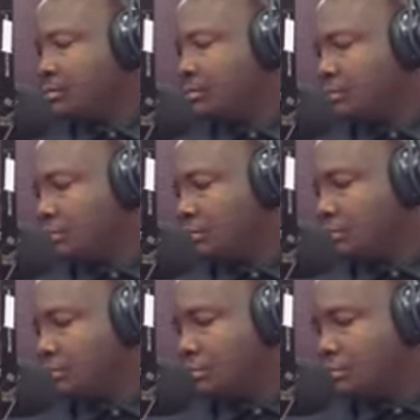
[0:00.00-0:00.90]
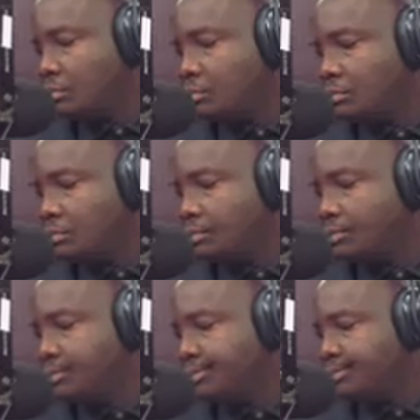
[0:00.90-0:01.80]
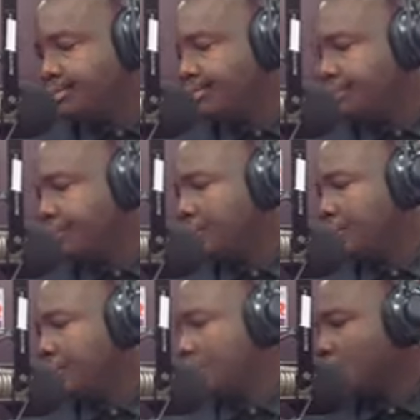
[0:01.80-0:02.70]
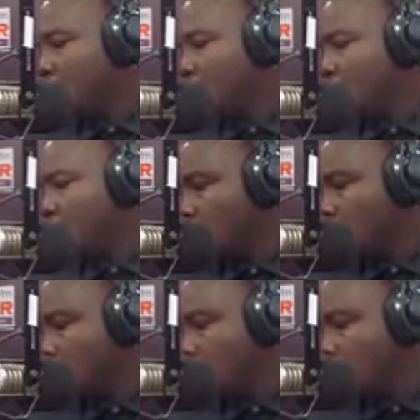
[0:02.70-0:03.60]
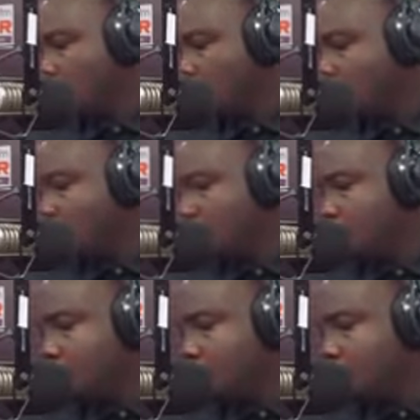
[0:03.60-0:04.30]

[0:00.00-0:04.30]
This person isn't speaking.